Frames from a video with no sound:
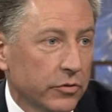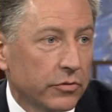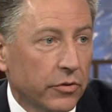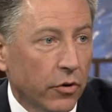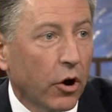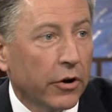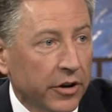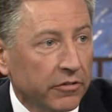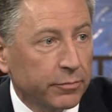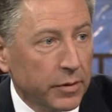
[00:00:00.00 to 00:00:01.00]
There are
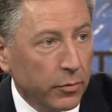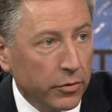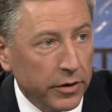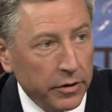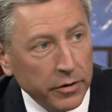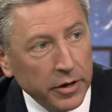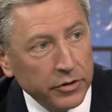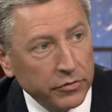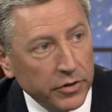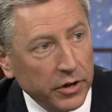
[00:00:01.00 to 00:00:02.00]
enough people there, and
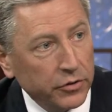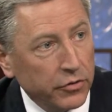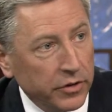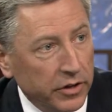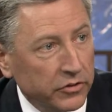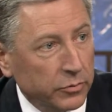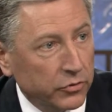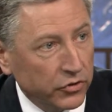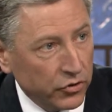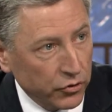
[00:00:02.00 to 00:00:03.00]
you've got to create some
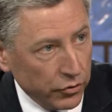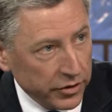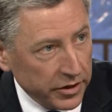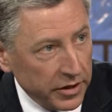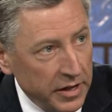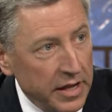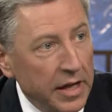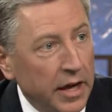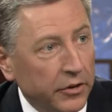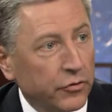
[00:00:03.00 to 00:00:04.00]
security
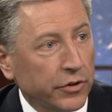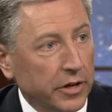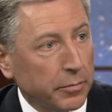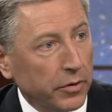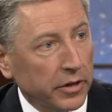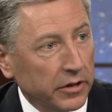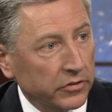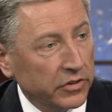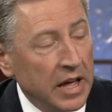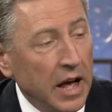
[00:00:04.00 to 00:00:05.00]
and create a
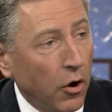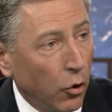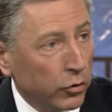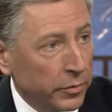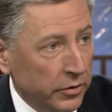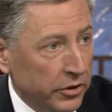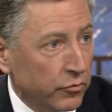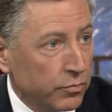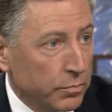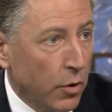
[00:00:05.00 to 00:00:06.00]
place. Ultimately,
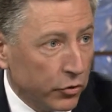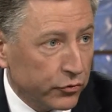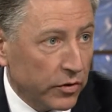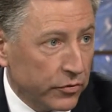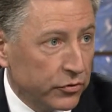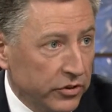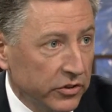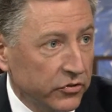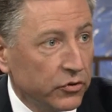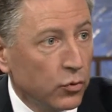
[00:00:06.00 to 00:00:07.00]
most
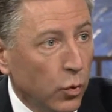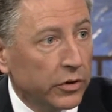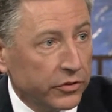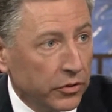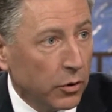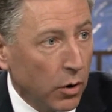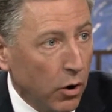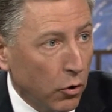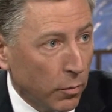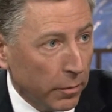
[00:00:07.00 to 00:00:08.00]
refugees do want to go
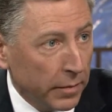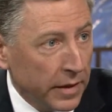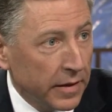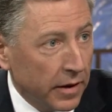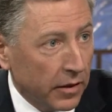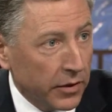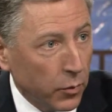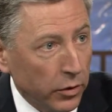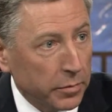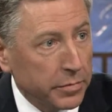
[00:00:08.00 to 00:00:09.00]
home. Uh, they
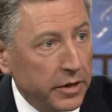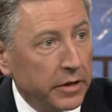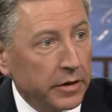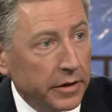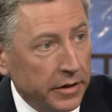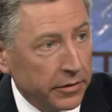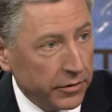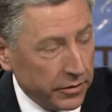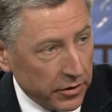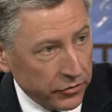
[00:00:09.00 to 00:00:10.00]
want to be in
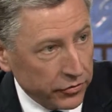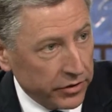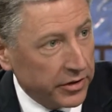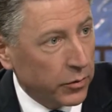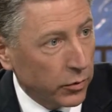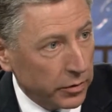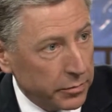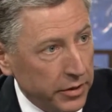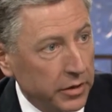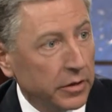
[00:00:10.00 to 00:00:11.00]
their country. They want to
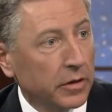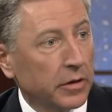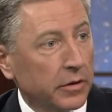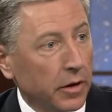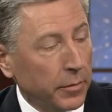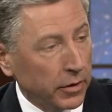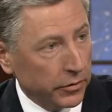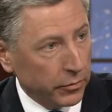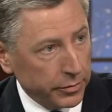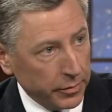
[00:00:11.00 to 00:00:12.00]
be in, among
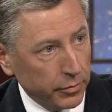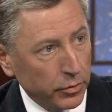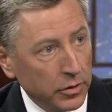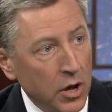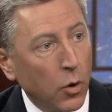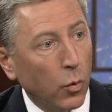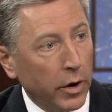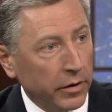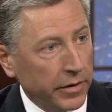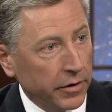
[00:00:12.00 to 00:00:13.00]
their people
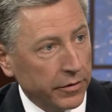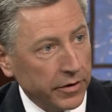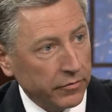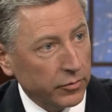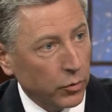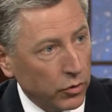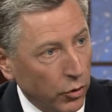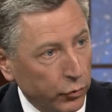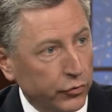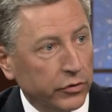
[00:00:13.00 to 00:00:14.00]
where they are comfortable
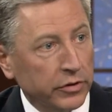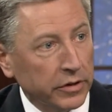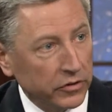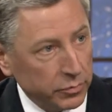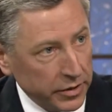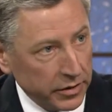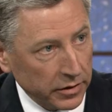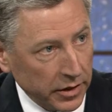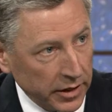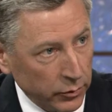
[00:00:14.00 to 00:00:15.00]
culturally and speak the
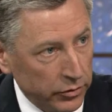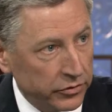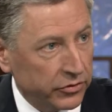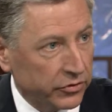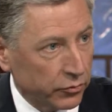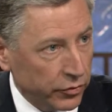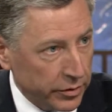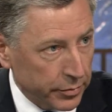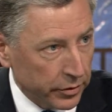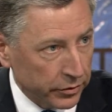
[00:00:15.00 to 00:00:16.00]
language and to
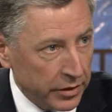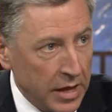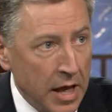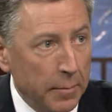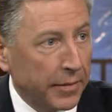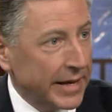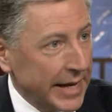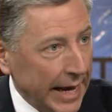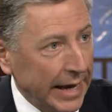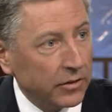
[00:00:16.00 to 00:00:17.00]
rebuild. But they
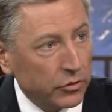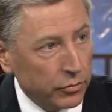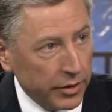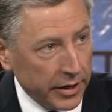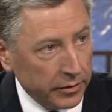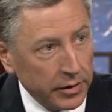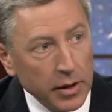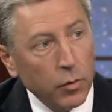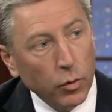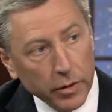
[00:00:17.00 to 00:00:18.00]
can't do that
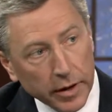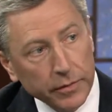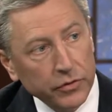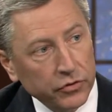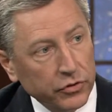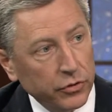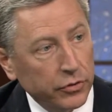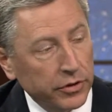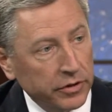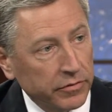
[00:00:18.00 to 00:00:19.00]
without the
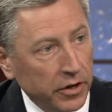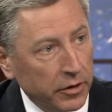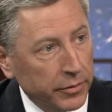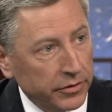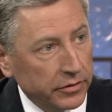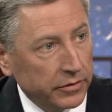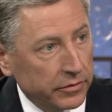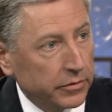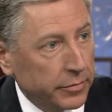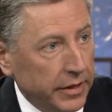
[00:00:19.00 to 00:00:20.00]
security environment to,
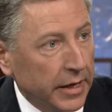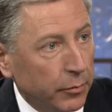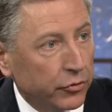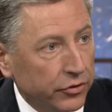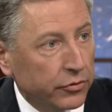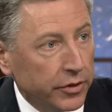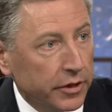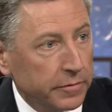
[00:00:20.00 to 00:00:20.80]
to be able to do that.